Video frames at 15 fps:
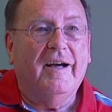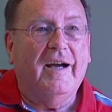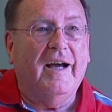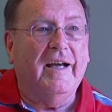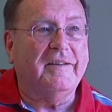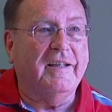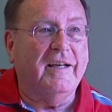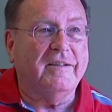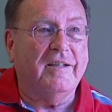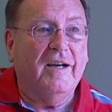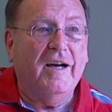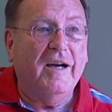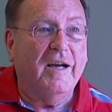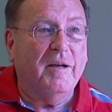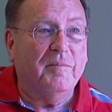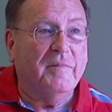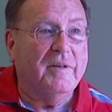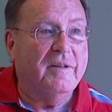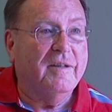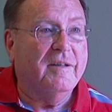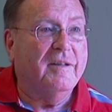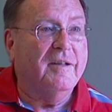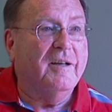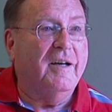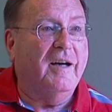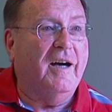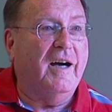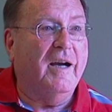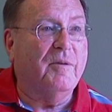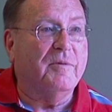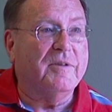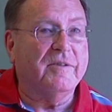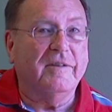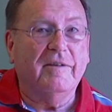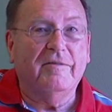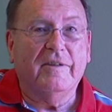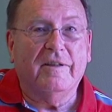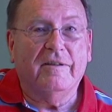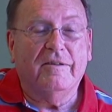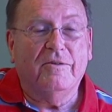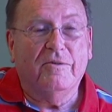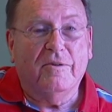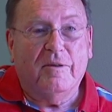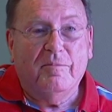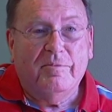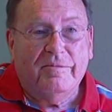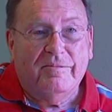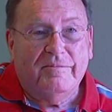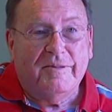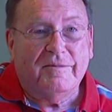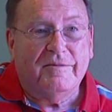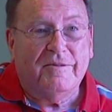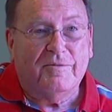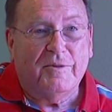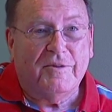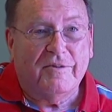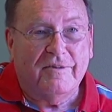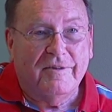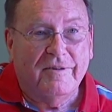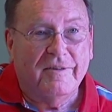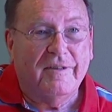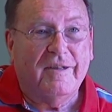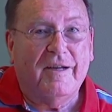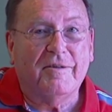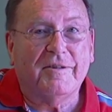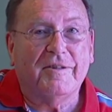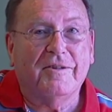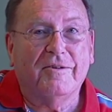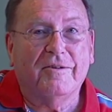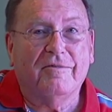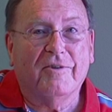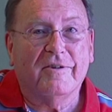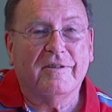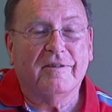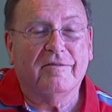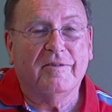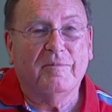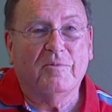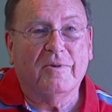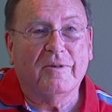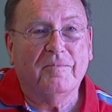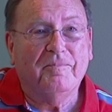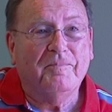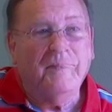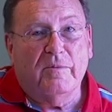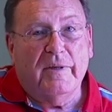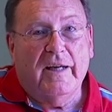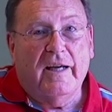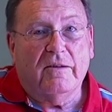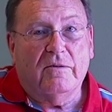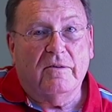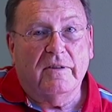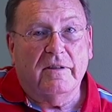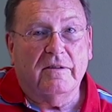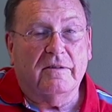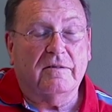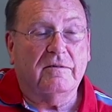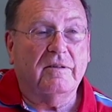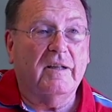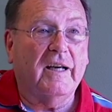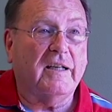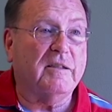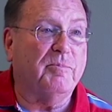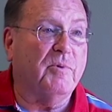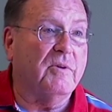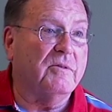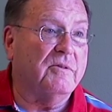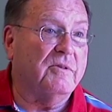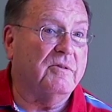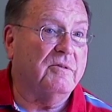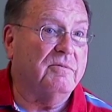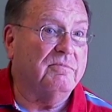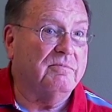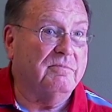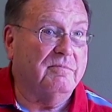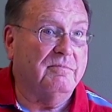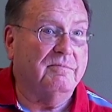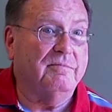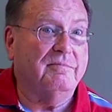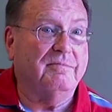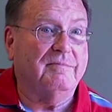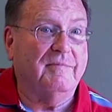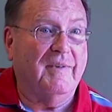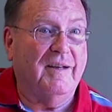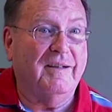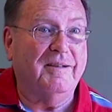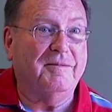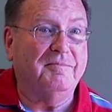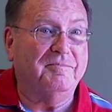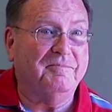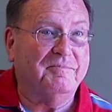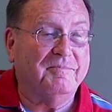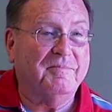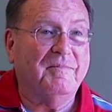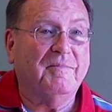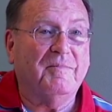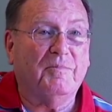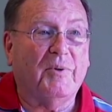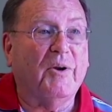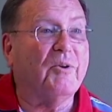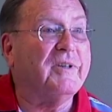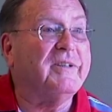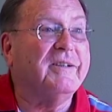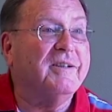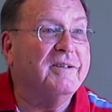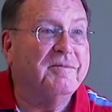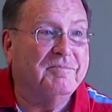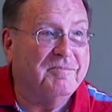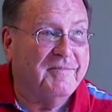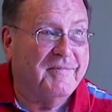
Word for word: at that time I was living in Europe, in Switzerland. I was at the University of Freiburg. We had all these experts, um, they,